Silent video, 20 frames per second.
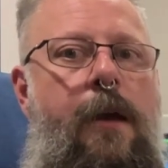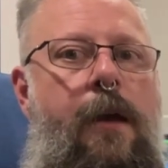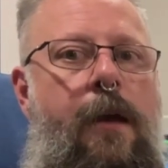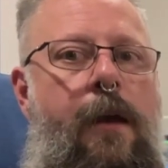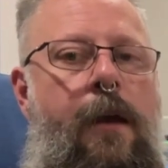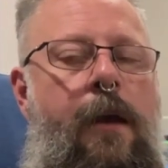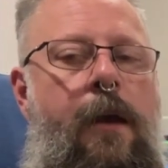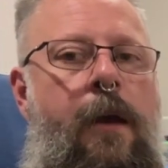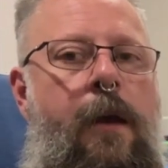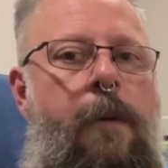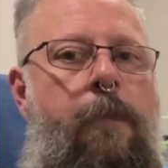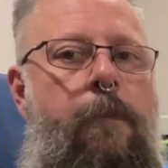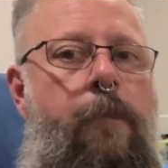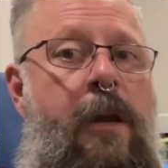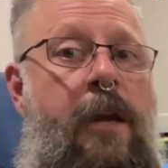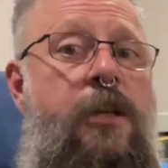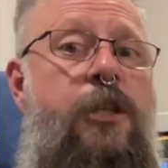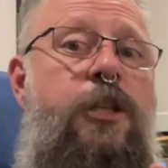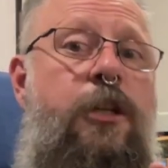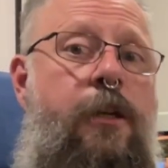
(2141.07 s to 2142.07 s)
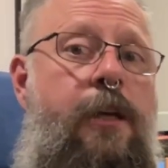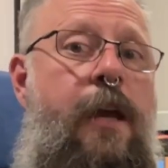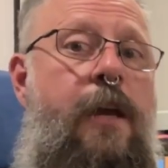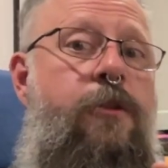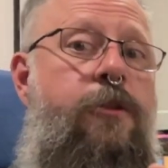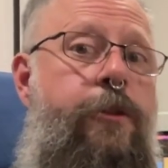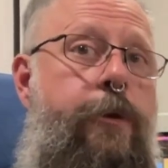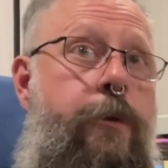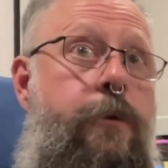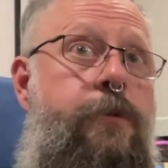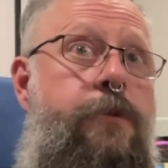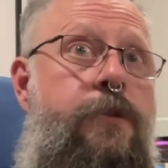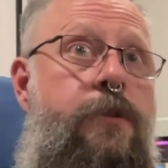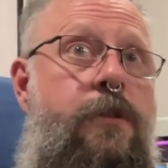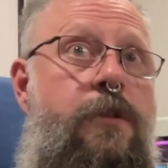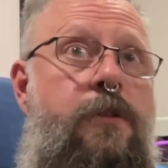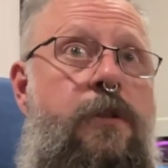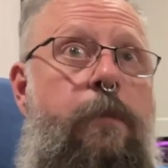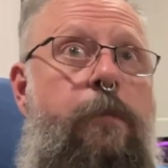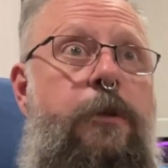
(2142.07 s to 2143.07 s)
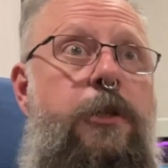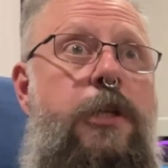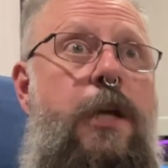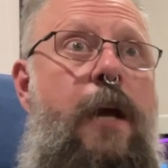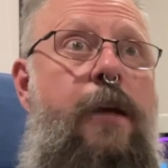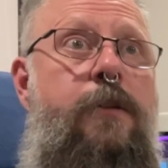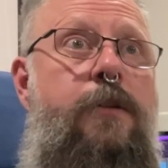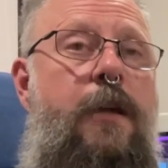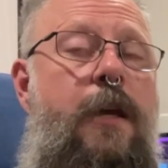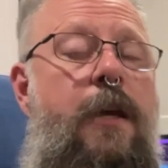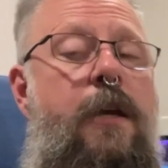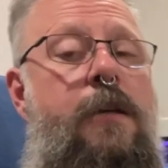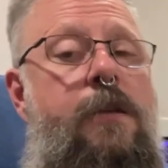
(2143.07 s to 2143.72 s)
But I should get those double checked.